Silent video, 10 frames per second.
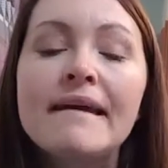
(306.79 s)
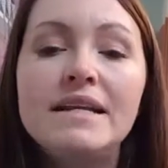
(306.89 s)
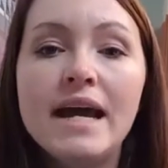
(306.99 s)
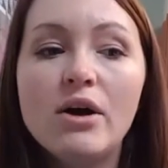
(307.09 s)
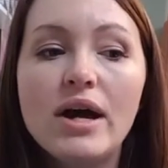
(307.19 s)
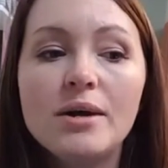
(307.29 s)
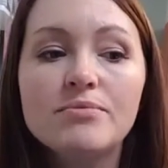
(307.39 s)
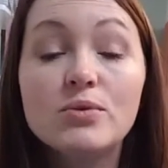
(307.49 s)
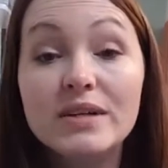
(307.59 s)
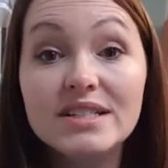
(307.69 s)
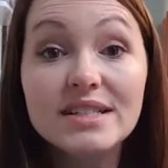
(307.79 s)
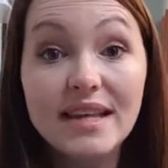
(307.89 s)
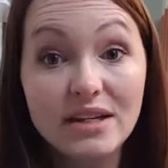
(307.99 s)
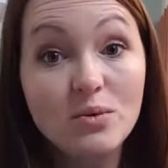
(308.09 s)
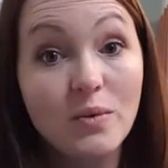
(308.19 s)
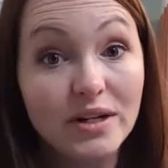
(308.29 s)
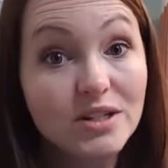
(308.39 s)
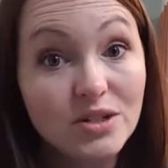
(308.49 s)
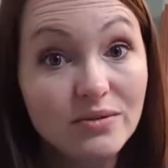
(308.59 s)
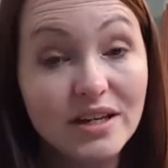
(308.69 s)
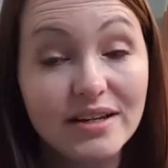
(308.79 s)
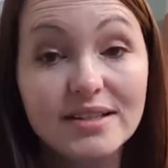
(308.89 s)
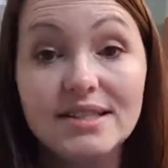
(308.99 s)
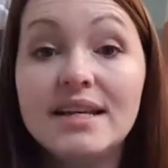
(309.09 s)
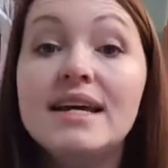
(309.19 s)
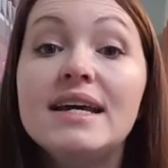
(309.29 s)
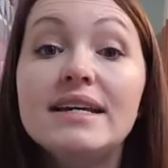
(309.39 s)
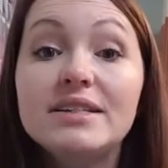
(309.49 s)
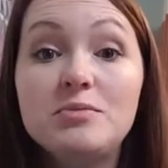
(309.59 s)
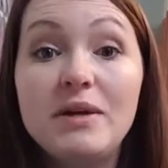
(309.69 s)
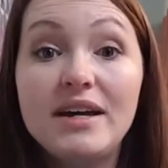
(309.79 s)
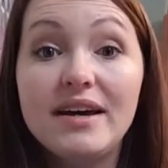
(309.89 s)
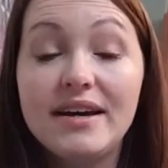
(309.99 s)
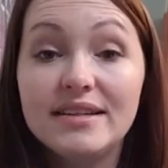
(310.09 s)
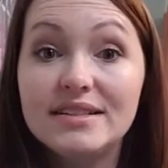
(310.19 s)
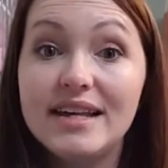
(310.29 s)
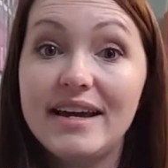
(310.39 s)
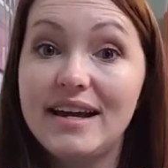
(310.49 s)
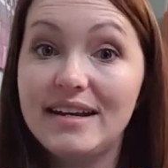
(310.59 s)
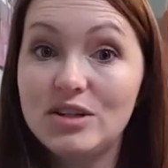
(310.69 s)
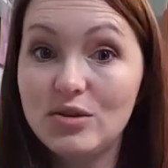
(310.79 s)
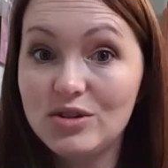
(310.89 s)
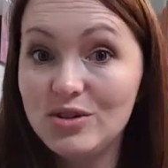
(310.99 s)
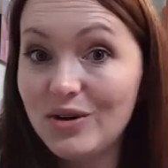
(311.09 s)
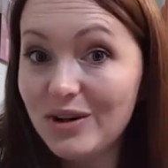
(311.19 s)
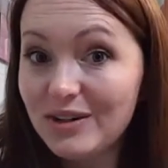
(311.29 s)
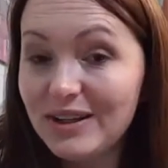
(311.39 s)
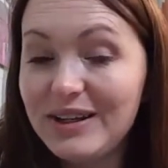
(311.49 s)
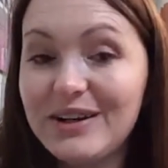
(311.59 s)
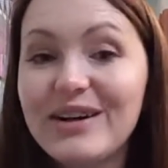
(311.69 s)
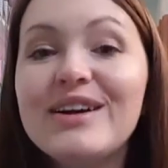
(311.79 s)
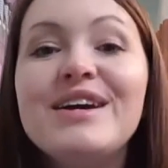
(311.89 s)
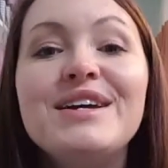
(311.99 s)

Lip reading: Now, the reason that you want to do this is because, like I told you earlier,